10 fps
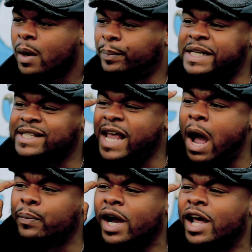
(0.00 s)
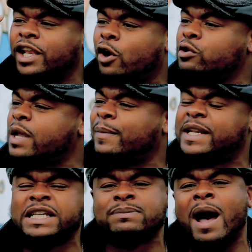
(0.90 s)
But it's time we unlearn some of
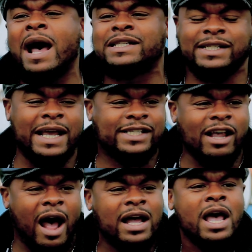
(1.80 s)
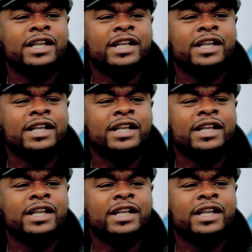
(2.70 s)
these mind states our